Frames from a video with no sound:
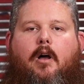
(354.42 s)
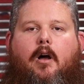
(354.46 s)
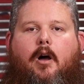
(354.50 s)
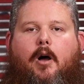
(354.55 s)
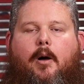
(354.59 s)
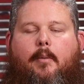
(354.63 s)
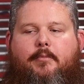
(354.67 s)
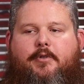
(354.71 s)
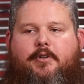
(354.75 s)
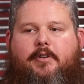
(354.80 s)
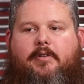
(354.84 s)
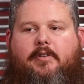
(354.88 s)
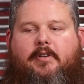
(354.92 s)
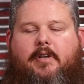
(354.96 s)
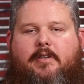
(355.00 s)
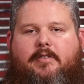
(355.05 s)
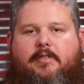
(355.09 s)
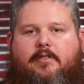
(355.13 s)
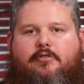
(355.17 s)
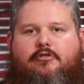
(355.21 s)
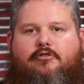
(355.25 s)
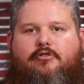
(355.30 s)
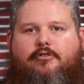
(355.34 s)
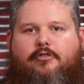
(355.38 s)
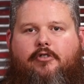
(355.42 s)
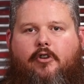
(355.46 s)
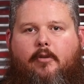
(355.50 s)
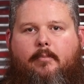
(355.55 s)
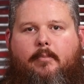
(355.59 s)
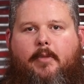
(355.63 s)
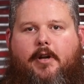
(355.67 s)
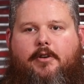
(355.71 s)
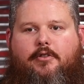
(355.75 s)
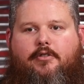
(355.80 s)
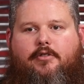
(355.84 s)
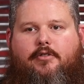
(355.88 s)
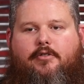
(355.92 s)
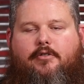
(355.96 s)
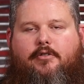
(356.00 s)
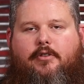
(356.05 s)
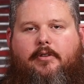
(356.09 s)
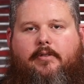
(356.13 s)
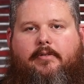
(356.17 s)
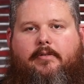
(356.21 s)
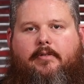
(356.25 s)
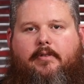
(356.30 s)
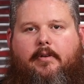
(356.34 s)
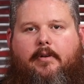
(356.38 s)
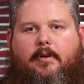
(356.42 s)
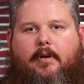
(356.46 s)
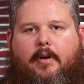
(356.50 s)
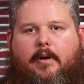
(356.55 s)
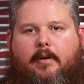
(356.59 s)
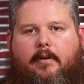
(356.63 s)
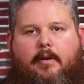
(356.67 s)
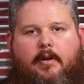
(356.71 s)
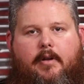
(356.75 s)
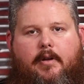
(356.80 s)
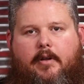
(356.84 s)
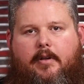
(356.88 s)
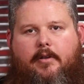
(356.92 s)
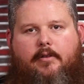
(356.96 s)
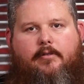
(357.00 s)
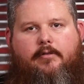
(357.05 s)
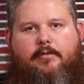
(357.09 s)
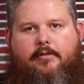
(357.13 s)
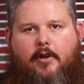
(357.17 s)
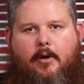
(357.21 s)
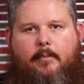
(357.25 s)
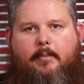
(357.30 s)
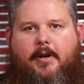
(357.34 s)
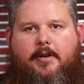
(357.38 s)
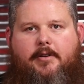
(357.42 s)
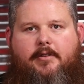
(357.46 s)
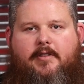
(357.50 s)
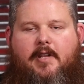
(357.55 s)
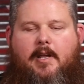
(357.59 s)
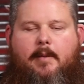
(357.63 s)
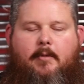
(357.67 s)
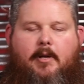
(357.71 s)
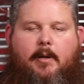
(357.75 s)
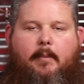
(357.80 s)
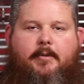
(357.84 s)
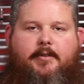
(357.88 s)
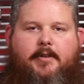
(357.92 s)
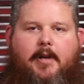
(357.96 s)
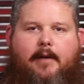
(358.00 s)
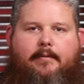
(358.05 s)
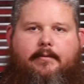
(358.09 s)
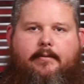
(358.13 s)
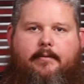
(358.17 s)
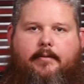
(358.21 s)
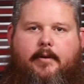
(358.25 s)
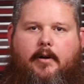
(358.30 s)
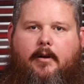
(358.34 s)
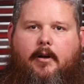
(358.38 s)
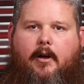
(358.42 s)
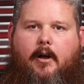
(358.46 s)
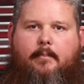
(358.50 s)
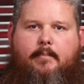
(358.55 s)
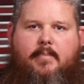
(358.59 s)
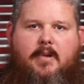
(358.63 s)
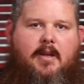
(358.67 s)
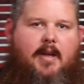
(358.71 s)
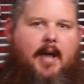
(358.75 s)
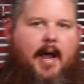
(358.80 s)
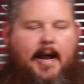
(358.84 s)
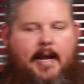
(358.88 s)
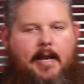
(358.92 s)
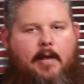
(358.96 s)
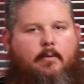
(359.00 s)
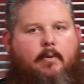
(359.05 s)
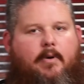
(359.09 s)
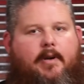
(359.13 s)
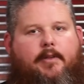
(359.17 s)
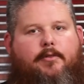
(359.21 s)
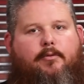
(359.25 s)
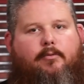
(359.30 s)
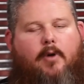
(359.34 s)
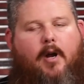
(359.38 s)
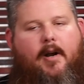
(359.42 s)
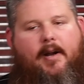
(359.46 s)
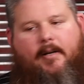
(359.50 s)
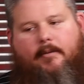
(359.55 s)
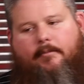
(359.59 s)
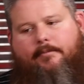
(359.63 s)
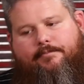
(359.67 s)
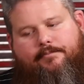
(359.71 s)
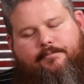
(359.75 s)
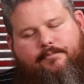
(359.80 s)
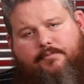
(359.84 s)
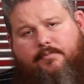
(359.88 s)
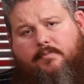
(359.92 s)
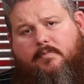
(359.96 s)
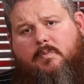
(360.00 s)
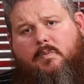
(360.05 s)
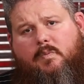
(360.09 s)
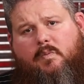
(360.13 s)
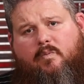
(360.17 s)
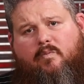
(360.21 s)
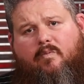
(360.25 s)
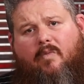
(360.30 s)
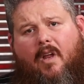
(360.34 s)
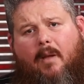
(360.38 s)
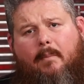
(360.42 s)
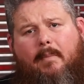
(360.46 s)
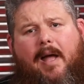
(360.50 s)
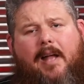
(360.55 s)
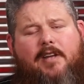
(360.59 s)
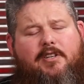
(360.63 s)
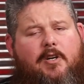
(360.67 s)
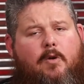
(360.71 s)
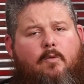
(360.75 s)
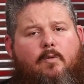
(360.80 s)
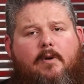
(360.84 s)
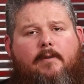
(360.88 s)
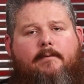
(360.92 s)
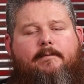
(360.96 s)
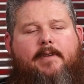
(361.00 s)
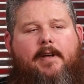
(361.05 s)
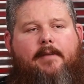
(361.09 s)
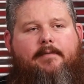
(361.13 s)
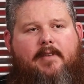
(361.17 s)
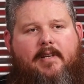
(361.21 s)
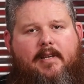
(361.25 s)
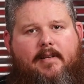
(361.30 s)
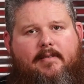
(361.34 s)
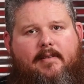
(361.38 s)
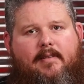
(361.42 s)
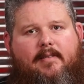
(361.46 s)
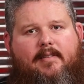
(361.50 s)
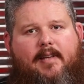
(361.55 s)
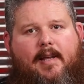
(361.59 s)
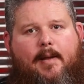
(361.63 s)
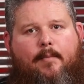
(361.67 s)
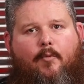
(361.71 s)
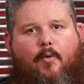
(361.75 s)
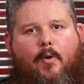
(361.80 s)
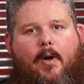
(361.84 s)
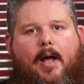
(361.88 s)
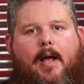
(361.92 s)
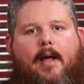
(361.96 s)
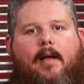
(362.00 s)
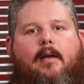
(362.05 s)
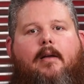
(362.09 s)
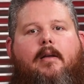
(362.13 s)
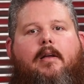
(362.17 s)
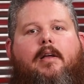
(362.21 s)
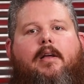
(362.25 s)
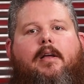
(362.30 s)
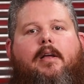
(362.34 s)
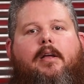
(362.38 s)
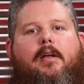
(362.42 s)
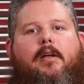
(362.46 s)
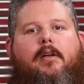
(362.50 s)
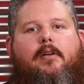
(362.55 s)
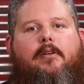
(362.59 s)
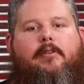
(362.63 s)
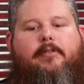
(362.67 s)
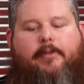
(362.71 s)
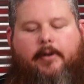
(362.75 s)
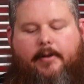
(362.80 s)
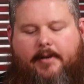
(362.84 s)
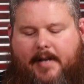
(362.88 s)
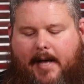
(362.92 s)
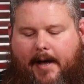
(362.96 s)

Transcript: um, just because there's so much, just uh, so much steam comes off of a, a B80 when it's running. Imagine a 150 is the same way. So